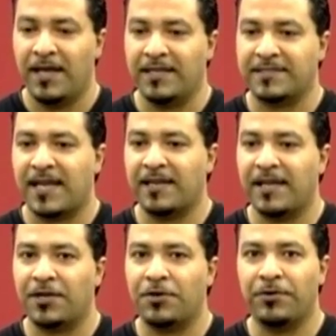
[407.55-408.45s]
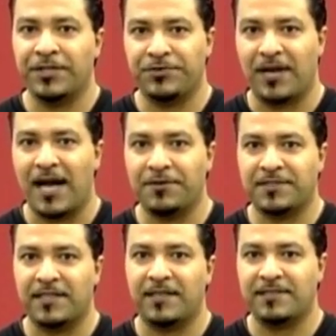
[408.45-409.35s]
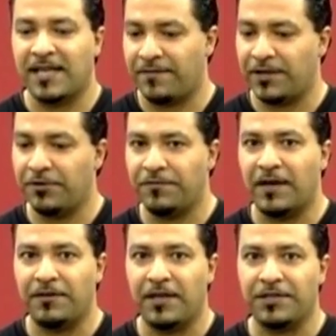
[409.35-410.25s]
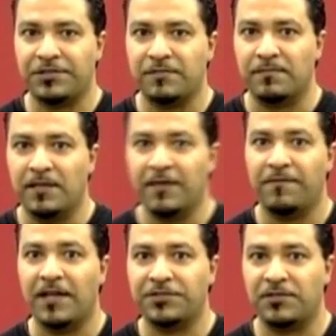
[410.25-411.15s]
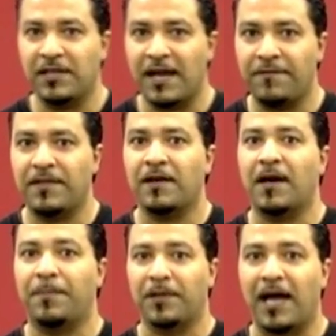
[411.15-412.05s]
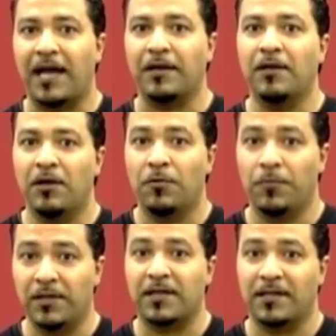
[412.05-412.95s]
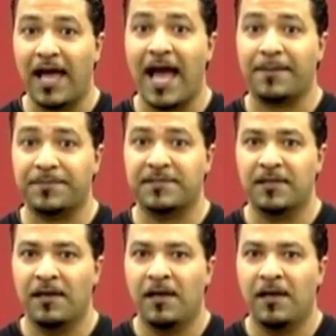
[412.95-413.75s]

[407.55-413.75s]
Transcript: It's kind of like going into a house that doesn't have a good foundation. Eventually, everything upline will collapse.